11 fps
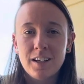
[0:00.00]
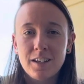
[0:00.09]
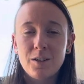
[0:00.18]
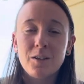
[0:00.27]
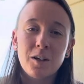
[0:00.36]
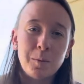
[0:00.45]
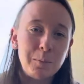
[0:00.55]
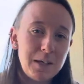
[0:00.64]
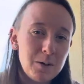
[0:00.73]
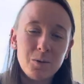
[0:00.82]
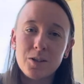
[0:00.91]
you're gonna
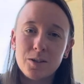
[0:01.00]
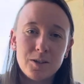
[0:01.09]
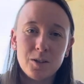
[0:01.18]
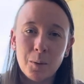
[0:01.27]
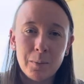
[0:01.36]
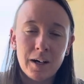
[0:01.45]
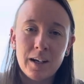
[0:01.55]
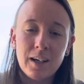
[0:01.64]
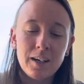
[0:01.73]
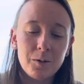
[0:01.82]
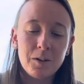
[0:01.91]
be with
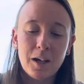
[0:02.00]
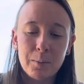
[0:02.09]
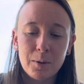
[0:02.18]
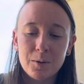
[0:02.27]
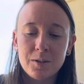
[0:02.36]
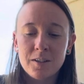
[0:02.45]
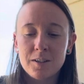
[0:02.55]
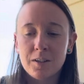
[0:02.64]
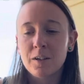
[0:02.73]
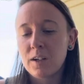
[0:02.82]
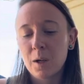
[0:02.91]
somebody or that person is
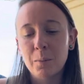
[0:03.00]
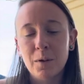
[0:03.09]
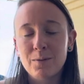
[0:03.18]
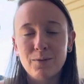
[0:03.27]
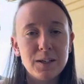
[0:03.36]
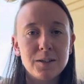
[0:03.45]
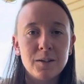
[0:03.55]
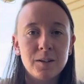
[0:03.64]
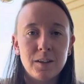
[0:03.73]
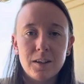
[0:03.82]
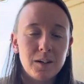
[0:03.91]
gonna come confess their,
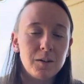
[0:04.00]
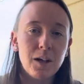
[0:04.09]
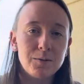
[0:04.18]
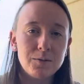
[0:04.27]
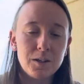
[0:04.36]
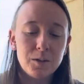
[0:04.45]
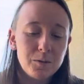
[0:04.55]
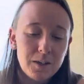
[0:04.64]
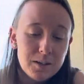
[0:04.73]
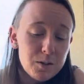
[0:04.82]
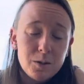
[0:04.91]
their love to you.
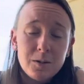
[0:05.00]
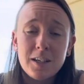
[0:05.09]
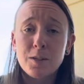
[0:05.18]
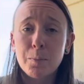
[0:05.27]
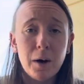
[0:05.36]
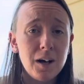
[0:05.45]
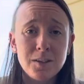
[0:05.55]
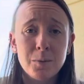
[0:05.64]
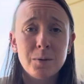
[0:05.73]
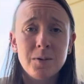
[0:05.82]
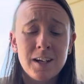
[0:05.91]
That sure, that's
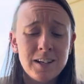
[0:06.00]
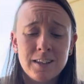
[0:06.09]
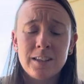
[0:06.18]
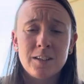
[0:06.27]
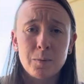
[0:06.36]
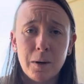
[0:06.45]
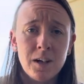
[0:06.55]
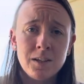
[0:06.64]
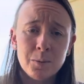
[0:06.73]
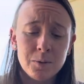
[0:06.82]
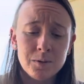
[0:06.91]
possible. Anything is
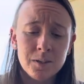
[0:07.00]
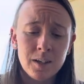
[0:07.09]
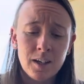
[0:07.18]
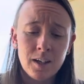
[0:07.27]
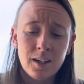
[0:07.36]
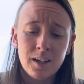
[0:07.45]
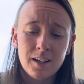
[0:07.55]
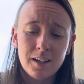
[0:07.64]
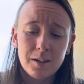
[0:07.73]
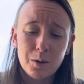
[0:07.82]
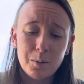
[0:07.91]
possible,
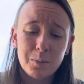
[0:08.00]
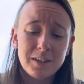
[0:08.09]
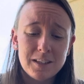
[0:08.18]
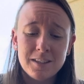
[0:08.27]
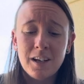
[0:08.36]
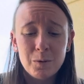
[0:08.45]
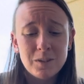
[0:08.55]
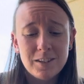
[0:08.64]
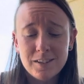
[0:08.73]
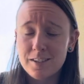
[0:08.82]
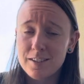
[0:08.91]
but that's not what
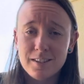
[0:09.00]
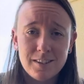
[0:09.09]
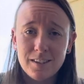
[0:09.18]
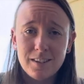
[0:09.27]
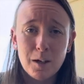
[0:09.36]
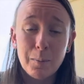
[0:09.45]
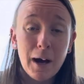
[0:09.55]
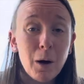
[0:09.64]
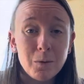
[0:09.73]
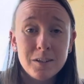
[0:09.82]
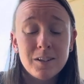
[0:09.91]
this is
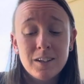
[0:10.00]
about.